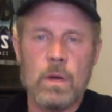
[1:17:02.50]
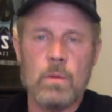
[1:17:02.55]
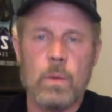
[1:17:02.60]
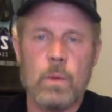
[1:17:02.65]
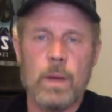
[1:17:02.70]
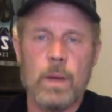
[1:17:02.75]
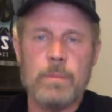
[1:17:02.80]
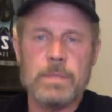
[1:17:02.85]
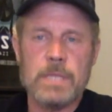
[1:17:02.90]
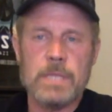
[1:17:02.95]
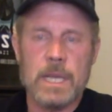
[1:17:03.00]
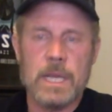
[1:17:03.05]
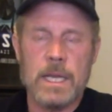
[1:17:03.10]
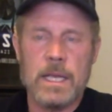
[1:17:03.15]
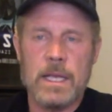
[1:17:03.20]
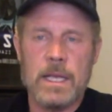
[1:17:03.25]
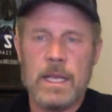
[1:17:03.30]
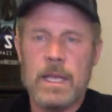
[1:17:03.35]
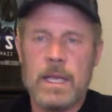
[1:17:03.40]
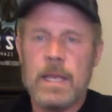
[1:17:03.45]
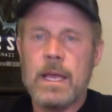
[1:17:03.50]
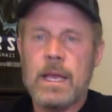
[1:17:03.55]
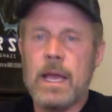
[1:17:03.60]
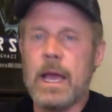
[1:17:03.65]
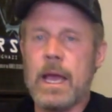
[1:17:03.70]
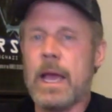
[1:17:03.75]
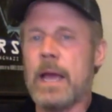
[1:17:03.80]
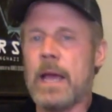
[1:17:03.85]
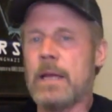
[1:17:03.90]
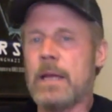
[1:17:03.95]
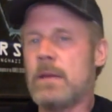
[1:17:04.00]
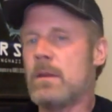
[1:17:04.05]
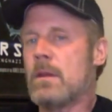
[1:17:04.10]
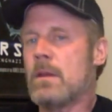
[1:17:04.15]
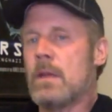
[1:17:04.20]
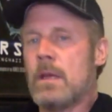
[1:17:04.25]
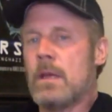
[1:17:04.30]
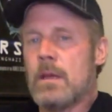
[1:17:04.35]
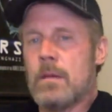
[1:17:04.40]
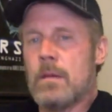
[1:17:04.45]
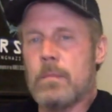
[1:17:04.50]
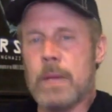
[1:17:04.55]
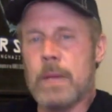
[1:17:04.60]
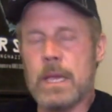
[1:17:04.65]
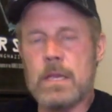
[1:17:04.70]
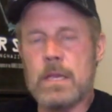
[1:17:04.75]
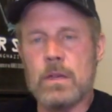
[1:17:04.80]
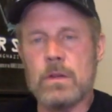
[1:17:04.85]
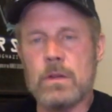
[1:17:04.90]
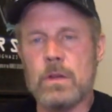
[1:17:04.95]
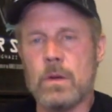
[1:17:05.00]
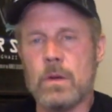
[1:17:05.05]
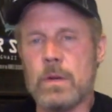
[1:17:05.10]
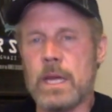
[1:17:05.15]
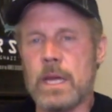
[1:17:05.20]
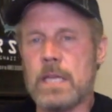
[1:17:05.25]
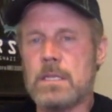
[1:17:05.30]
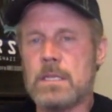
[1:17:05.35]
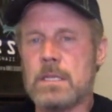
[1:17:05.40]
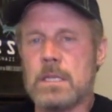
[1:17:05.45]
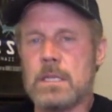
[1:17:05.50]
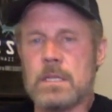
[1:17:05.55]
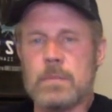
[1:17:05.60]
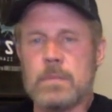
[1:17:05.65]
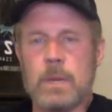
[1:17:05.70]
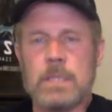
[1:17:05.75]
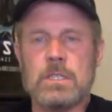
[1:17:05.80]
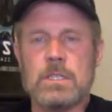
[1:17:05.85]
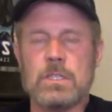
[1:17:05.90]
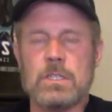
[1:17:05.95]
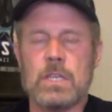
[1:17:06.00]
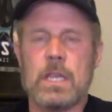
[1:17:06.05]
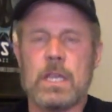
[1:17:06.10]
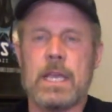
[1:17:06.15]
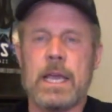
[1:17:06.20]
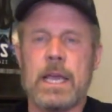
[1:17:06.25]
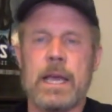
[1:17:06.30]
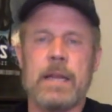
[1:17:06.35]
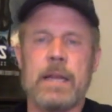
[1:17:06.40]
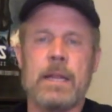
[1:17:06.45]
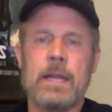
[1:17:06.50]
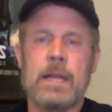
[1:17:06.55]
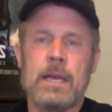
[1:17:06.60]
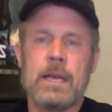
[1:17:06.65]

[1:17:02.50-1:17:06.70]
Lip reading: website and make your donation as much as you can.